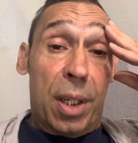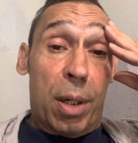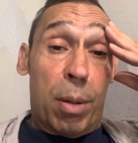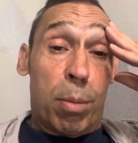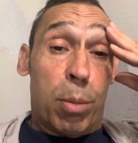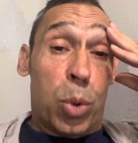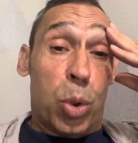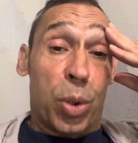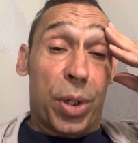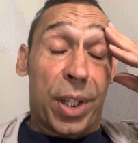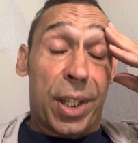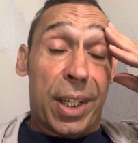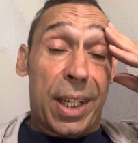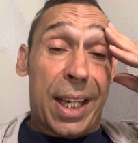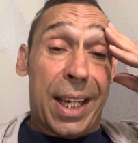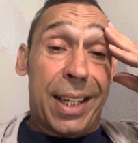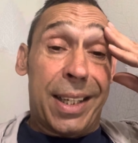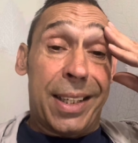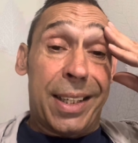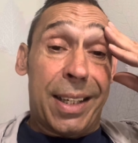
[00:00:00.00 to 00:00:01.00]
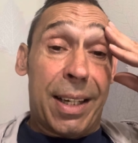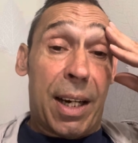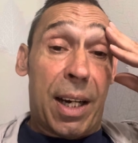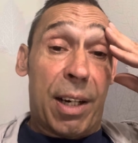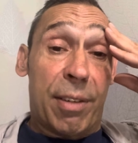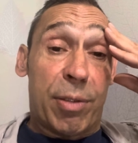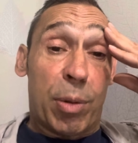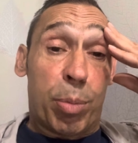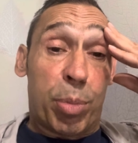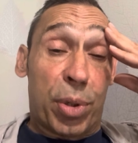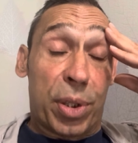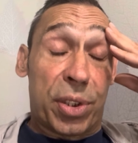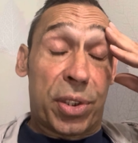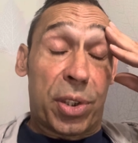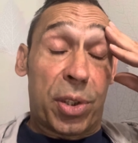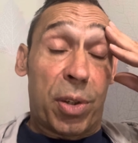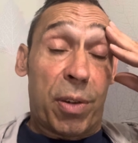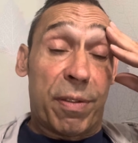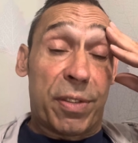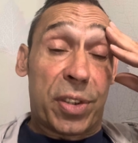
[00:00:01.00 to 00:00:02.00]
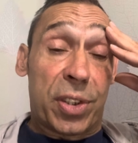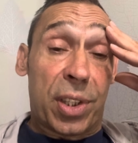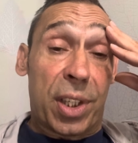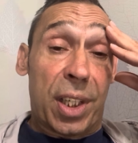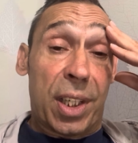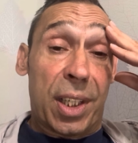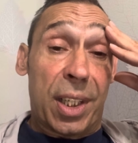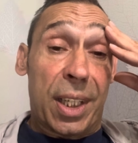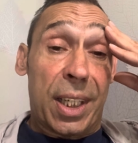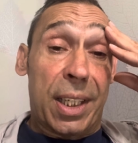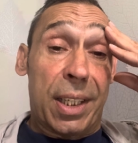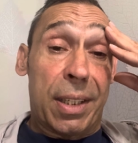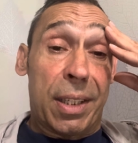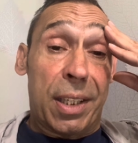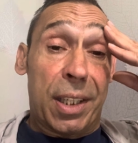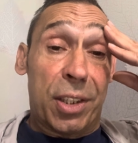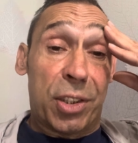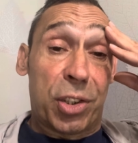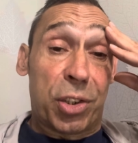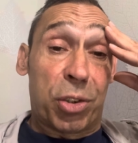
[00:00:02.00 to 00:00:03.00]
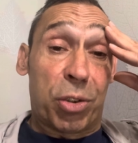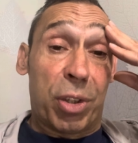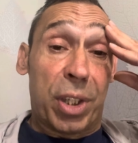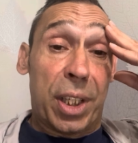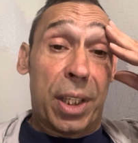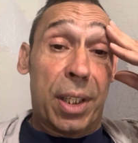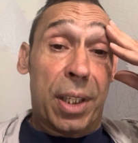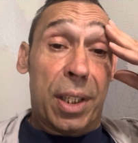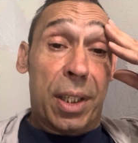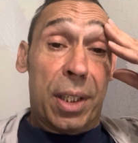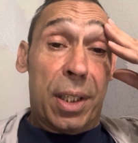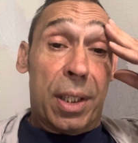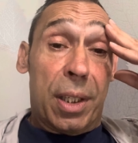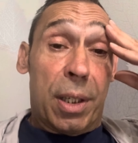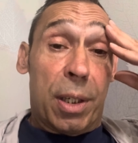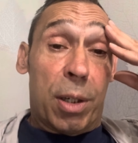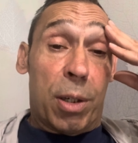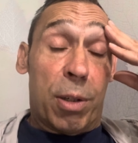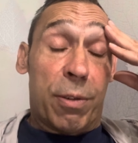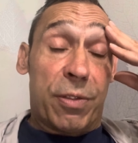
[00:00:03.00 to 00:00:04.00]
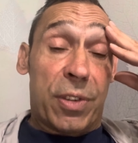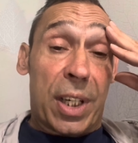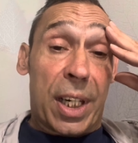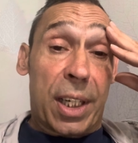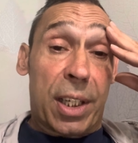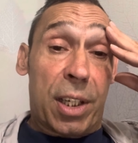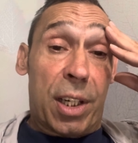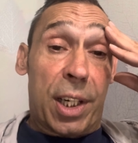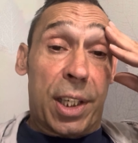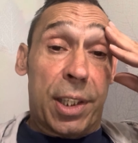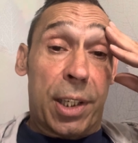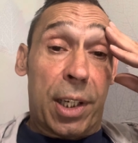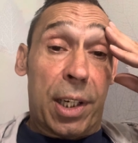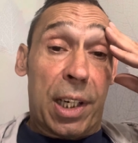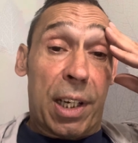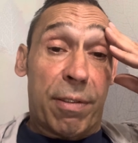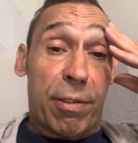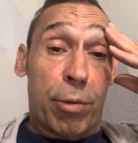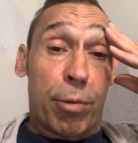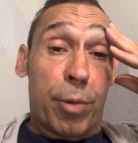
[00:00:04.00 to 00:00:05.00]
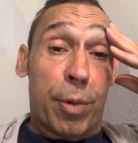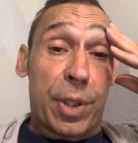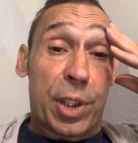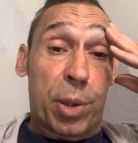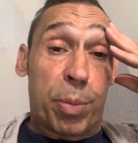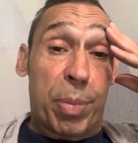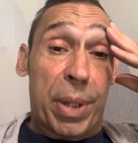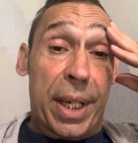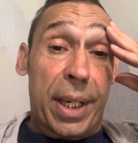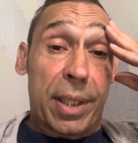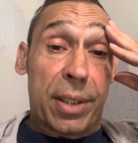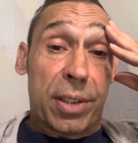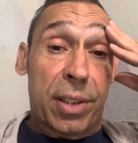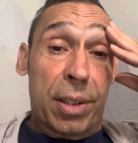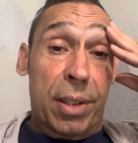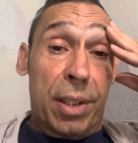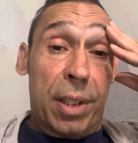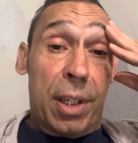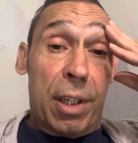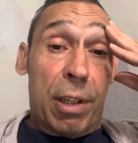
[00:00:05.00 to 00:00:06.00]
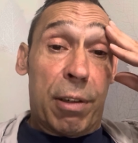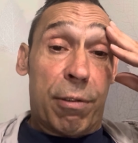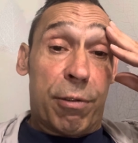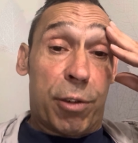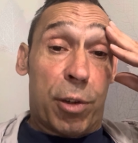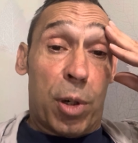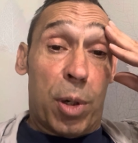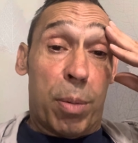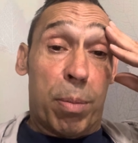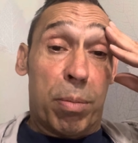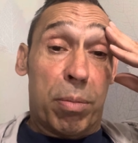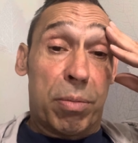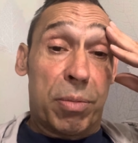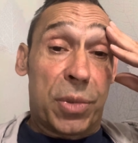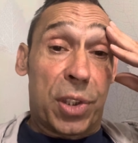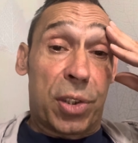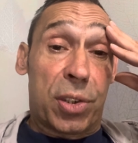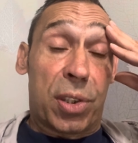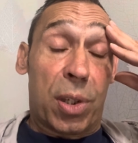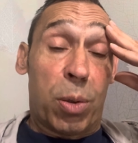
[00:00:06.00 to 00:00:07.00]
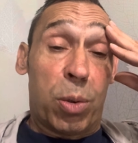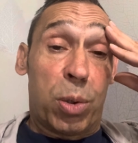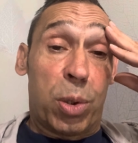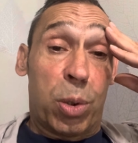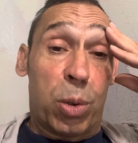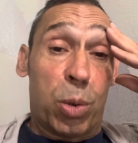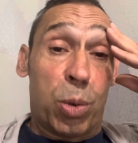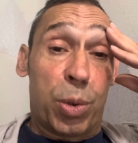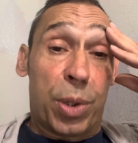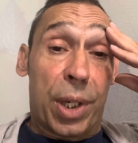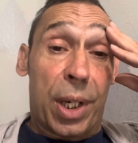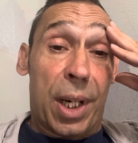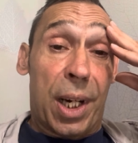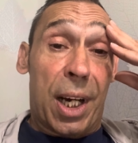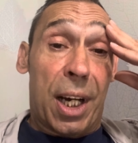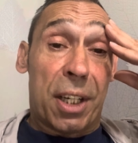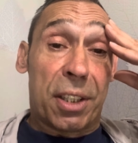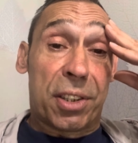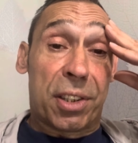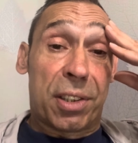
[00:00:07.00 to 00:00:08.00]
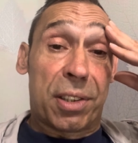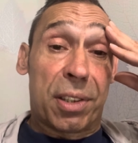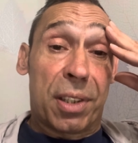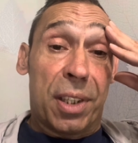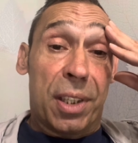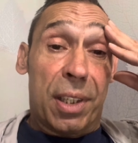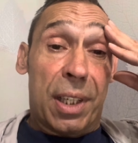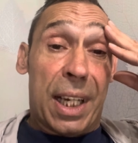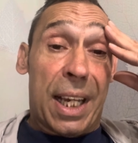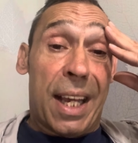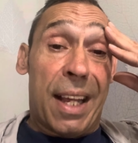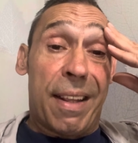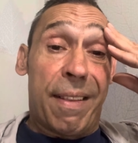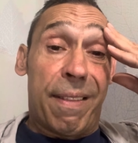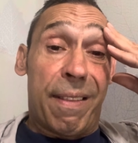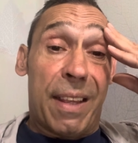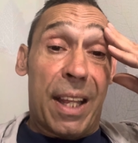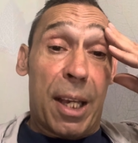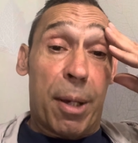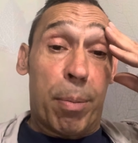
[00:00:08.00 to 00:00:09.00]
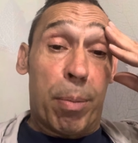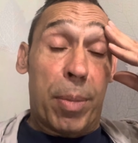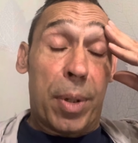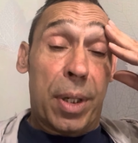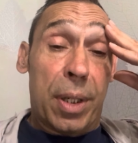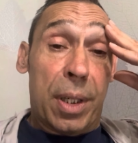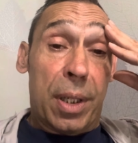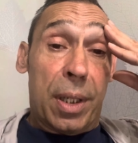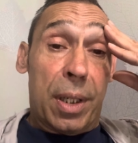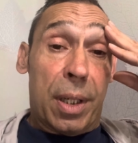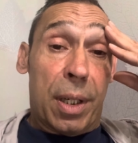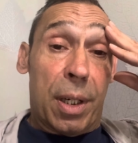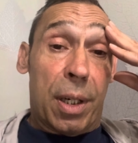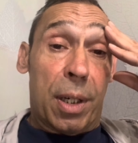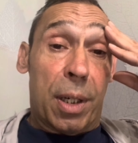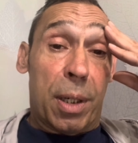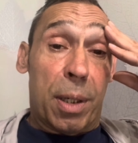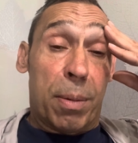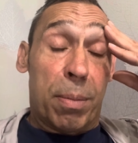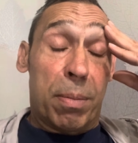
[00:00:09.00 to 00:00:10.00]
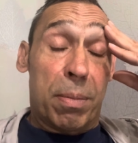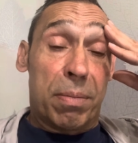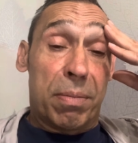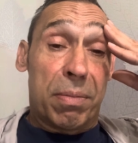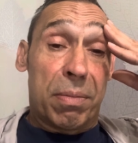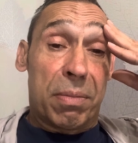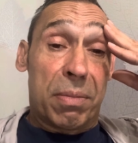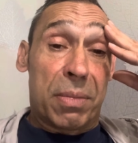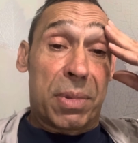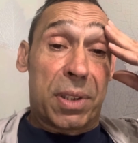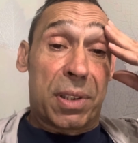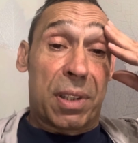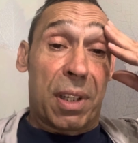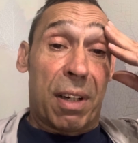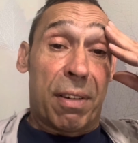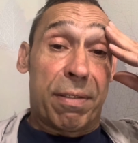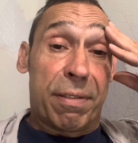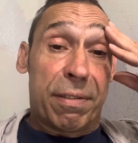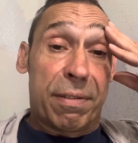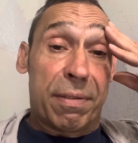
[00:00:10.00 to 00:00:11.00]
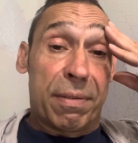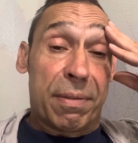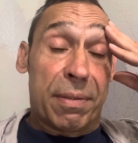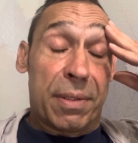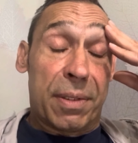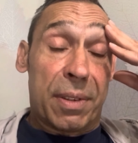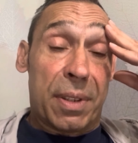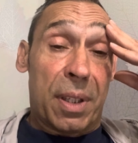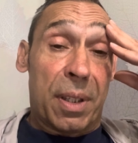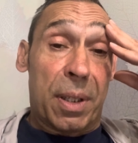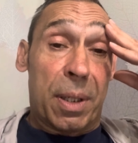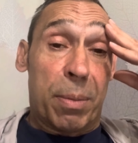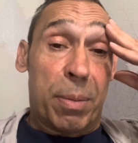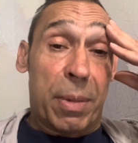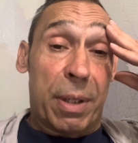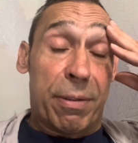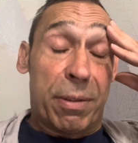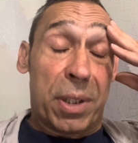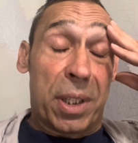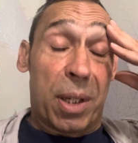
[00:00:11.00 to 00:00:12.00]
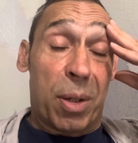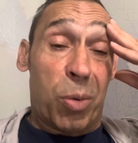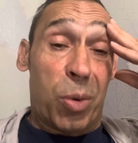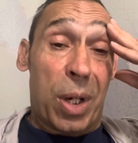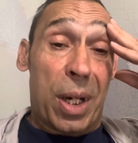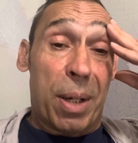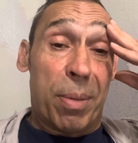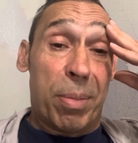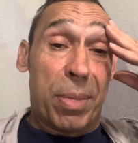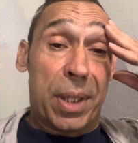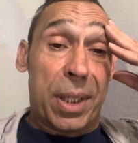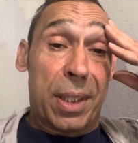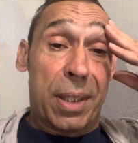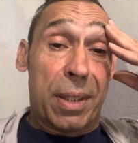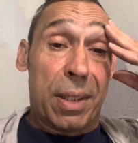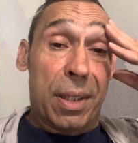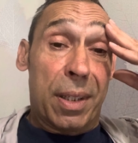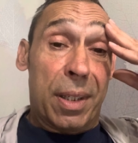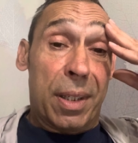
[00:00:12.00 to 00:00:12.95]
more than any other prison officer in history, of that kind of love and respect from the so-called us and them stuff, if you get what I mean.